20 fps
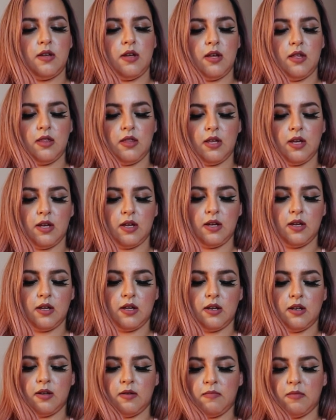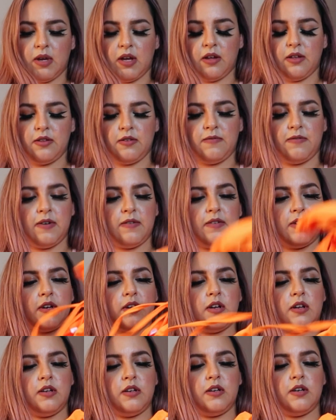And then my other
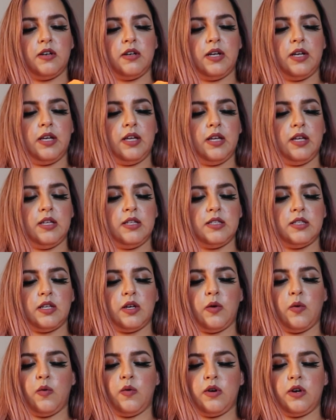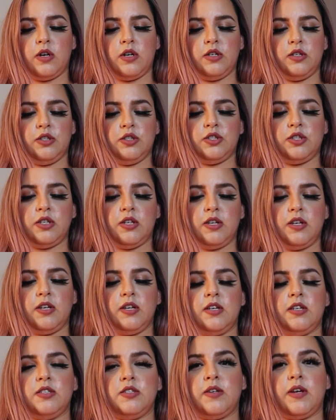favorite color is orange.
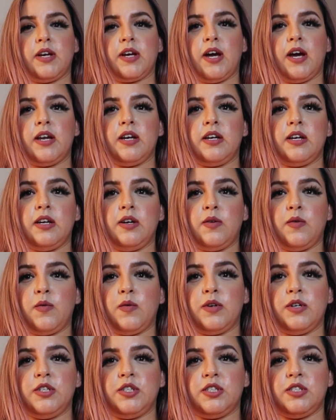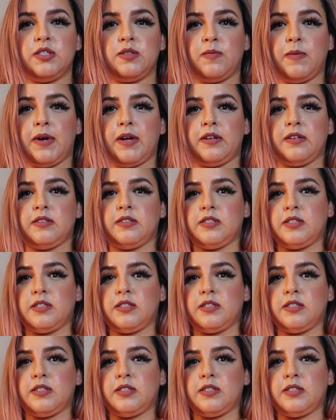So I got it in orange as well.